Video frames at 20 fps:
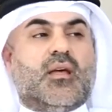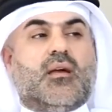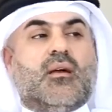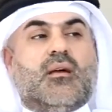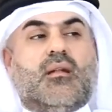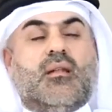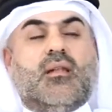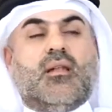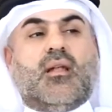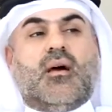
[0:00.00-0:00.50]

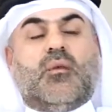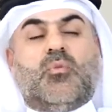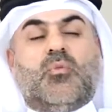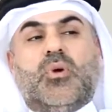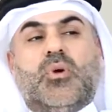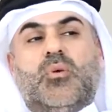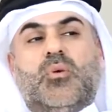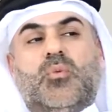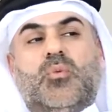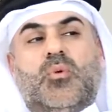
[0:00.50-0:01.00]

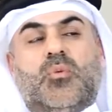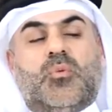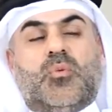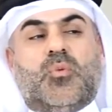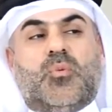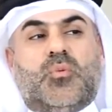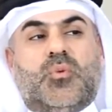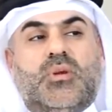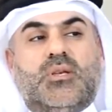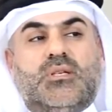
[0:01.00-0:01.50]

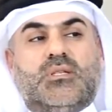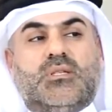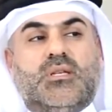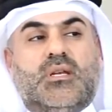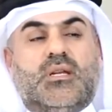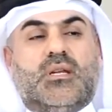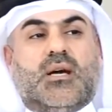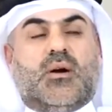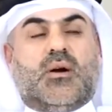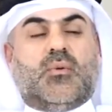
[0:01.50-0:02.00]
We see
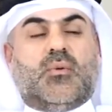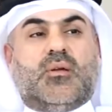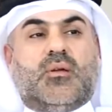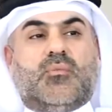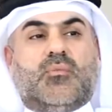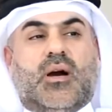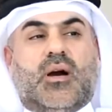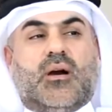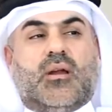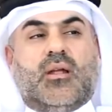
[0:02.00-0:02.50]
now in
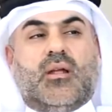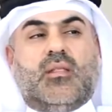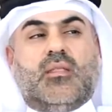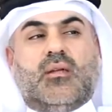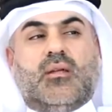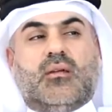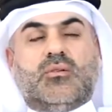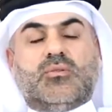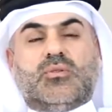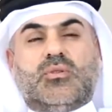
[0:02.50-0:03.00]
Bahrain
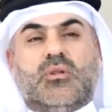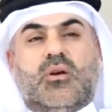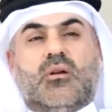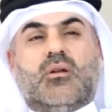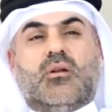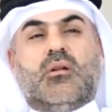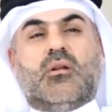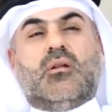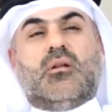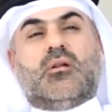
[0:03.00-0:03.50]
there is not
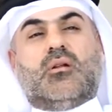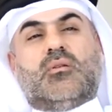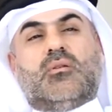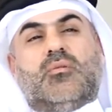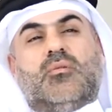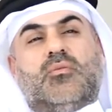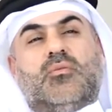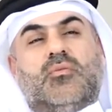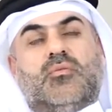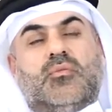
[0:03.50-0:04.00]
a lot
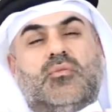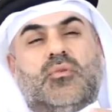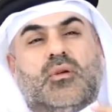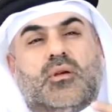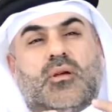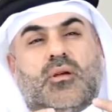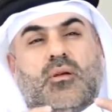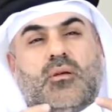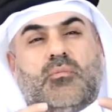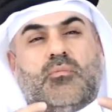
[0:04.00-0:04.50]

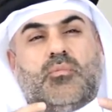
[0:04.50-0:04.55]
of